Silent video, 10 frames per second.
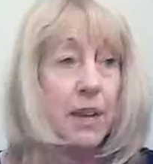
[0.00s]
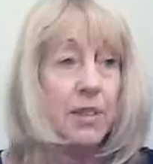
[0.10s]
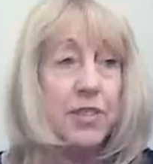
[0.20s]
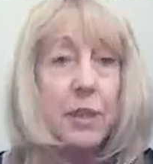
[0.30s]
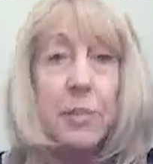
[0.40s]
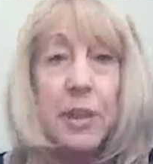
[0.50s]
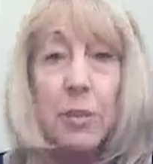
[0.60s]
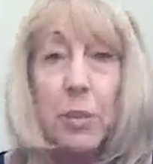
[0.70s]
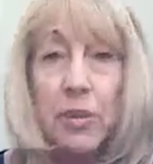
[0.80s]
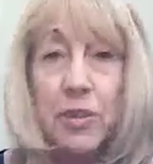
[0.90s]

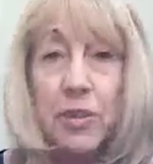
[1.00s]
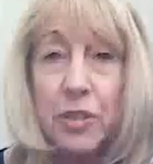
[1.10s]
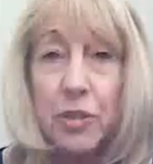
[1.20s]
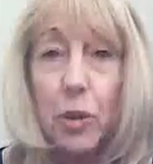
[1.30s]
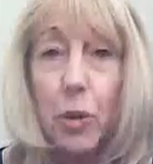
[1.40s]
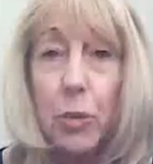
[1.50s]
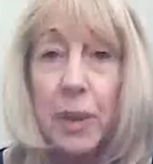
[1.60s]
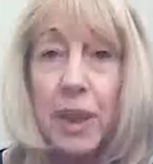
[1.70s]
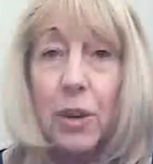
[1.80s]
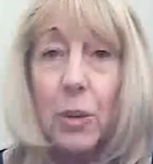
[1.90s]
somebody wants to score
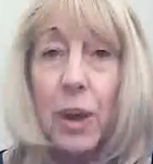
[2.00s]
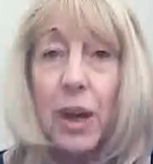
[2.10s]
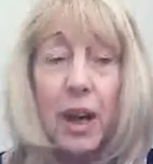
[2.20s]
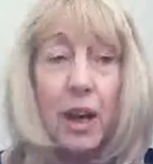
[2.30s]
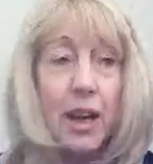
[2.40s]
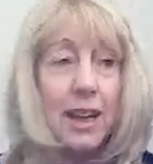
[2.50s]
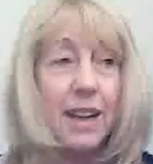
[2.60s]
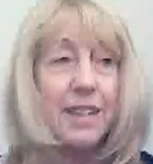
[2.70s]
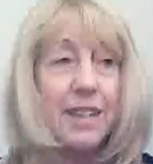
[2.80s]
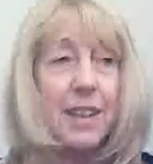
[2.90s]
me quite highly,
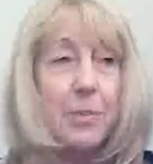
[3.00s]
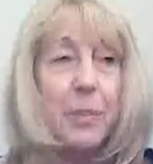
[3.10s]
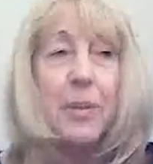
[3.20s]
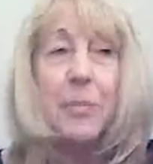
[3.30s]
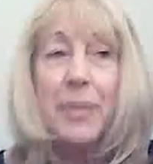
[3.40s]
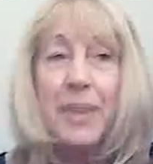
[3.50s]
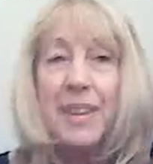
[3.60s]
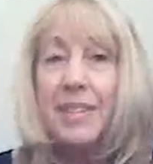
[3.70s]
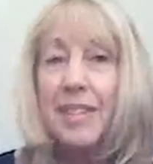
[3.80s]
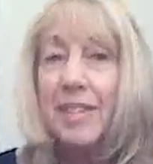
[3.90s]
I say, but
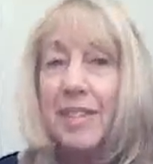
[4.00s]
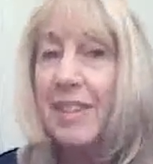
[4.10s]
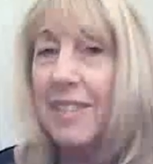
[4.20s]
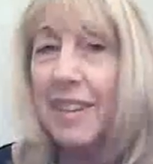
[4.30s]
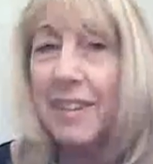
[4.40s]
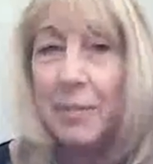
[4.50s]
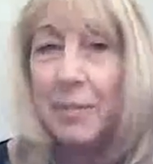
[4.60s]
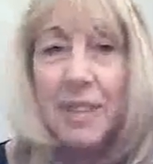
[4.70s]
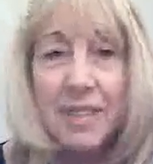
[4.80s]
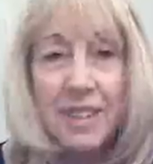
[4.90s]
this is an
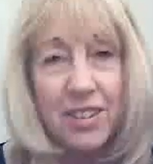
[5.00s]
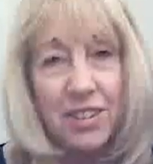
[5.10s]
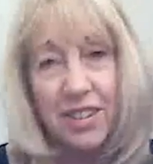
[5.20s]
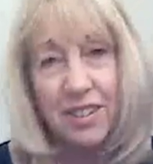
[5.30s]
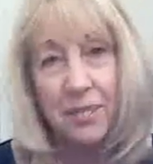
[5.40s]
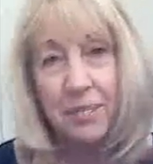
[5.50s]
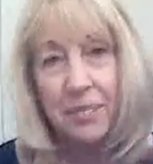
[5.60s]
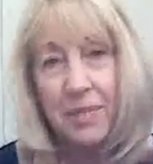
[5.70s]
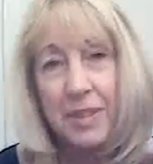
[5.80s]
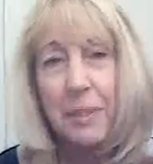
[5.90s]
assessment session.
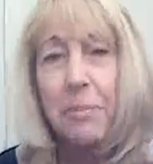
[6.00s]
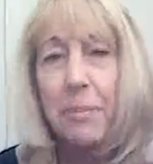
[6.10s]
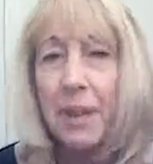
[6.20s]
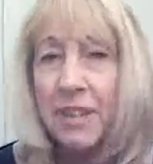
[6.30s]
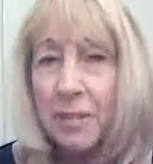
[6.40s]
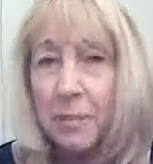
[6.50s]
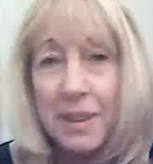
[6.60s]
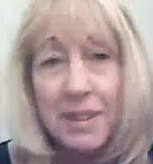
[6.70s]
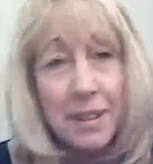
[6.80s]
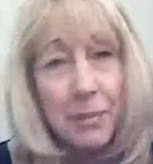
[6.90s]
There must
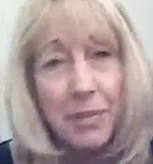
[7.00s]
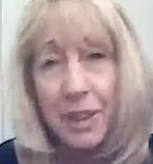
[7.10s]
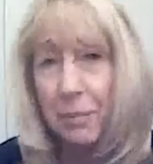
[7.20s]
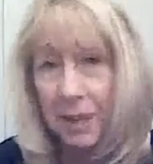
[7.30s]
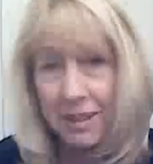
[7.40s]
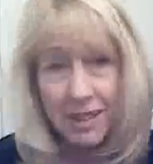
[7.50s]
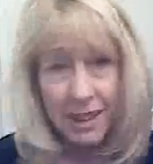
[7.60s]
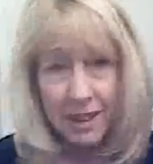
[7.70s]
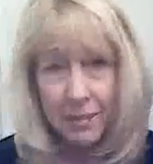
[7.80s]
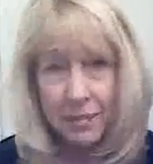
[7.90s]
be something
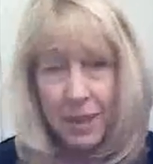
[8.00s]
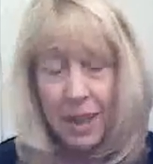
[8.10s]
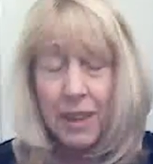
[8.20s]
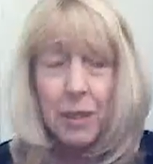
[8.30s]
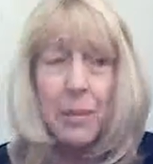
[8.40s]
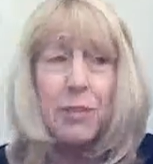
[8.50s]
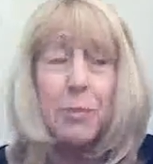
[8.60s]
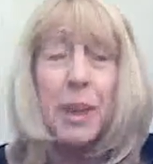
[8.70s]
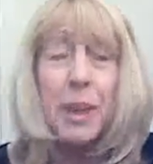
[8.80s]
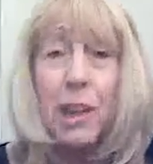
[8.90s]
missing. There
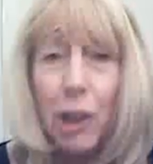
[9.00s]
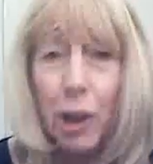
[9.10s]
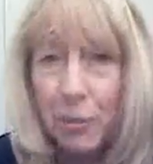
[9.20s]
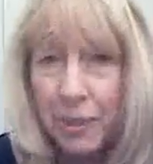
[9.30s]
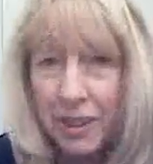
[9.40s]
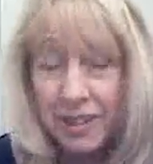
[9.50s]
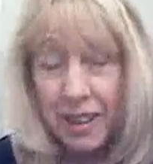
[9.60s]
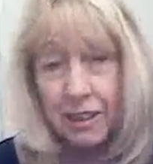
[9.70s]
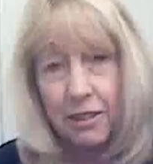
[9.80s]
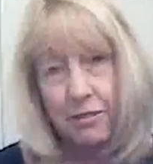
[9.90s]
must be a lot
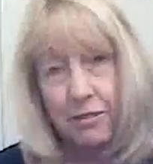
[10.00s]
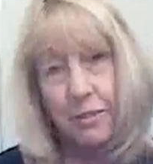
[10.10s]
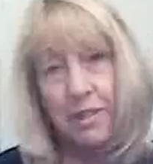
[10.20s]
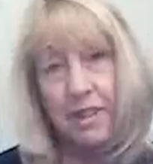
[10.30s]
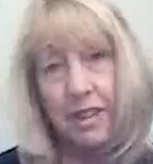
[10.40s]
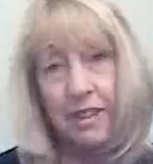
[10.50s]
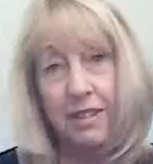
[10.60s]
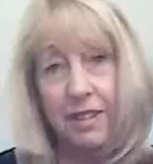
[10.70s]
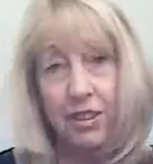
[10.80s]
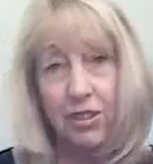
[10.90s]
missing from today's
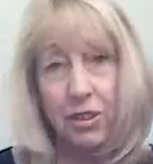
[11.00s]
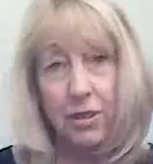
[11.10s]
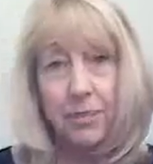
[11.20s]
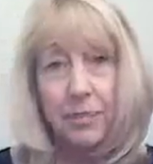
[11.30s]
session.